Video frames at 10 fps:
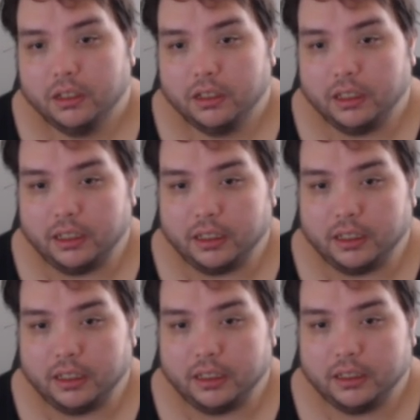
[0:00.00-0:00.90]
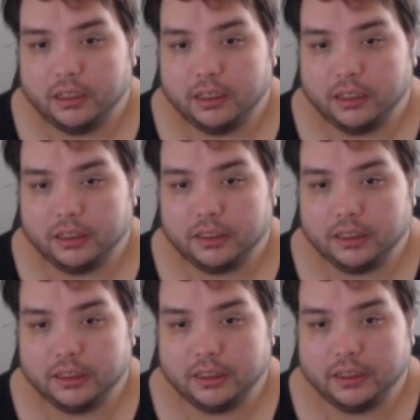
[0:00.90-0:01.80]
and a, and a
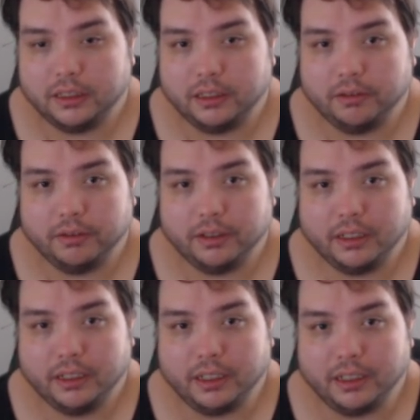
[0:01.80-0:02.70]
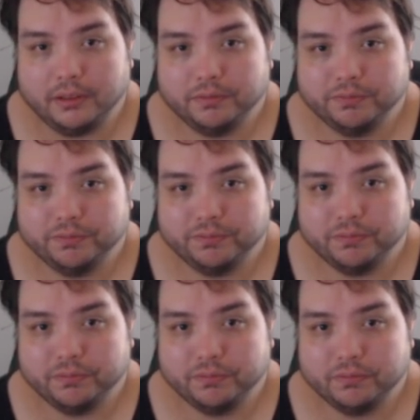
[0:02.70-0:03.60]
sister and everyone like that,
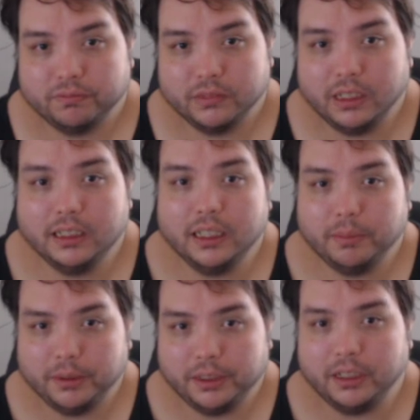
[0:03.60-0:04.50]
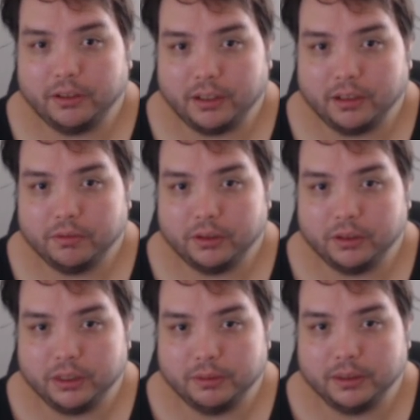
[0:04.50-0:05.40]
let's help each other out for
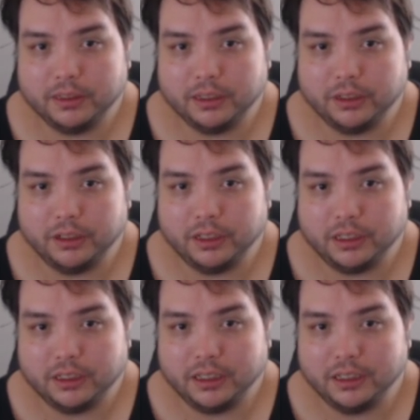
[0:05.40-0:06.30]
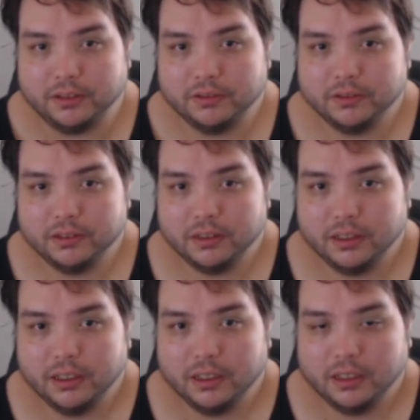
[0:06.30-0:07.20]
Christmas and New Year this year.
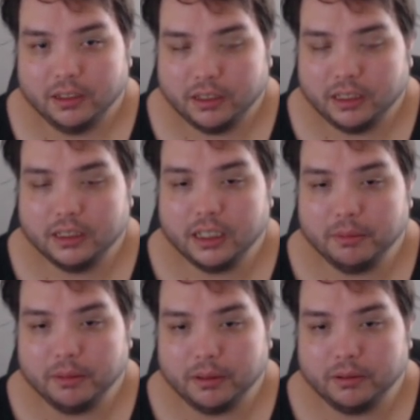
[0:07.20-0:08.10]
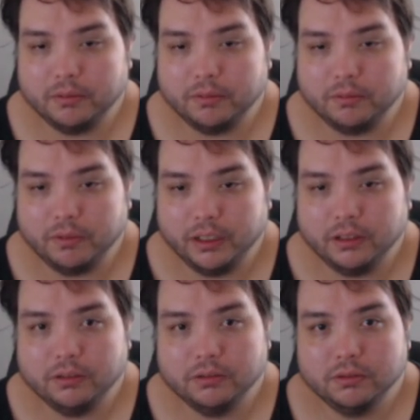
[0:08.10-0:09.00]
Let's keep it
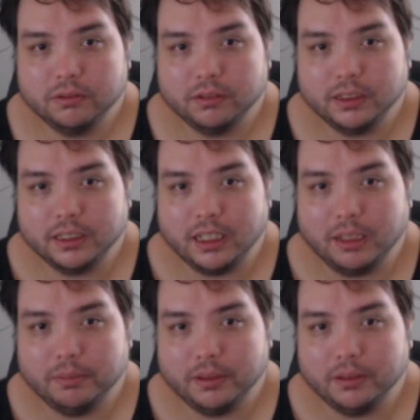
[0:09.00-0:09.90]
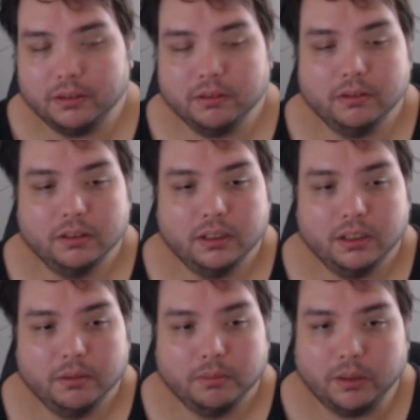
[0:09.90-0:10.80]
real. Let's keep it
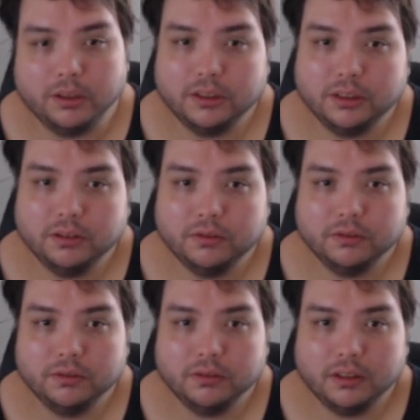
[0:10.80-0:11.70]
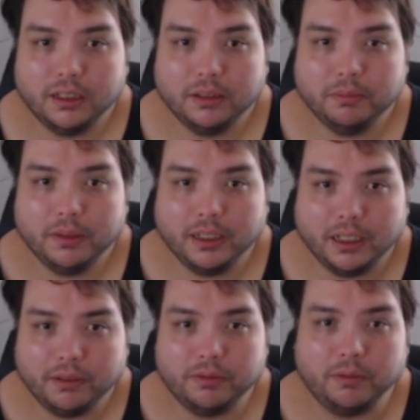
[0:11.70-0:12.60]
positive and be
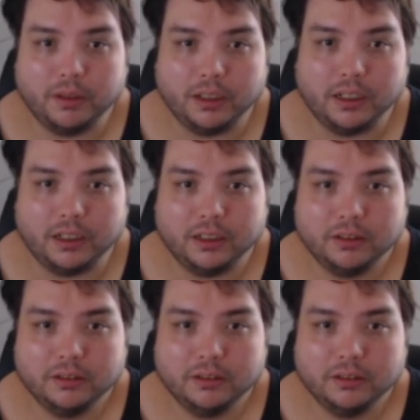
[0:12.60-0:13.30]
there for one another.